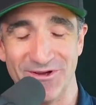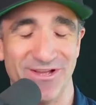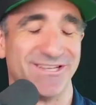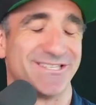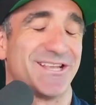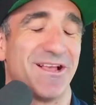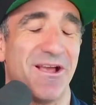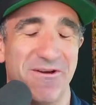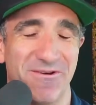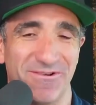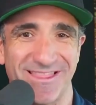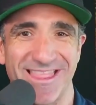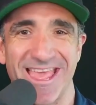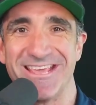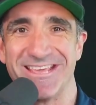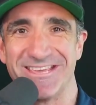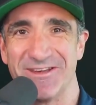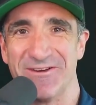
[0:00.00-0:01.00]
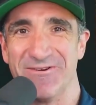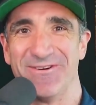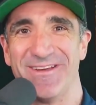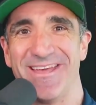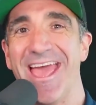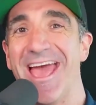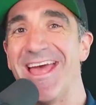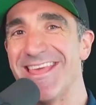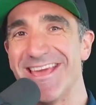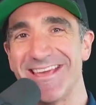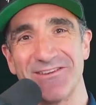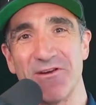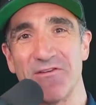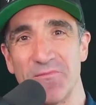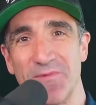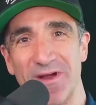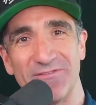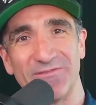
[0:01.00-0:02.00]
So thank you. And thank you
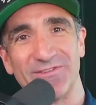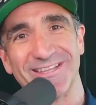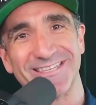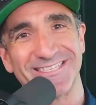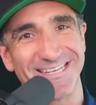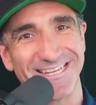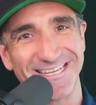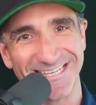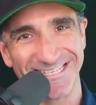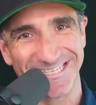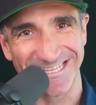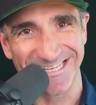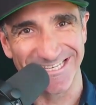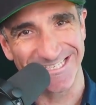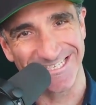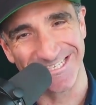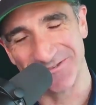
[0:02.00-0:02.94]
everybody for listening into this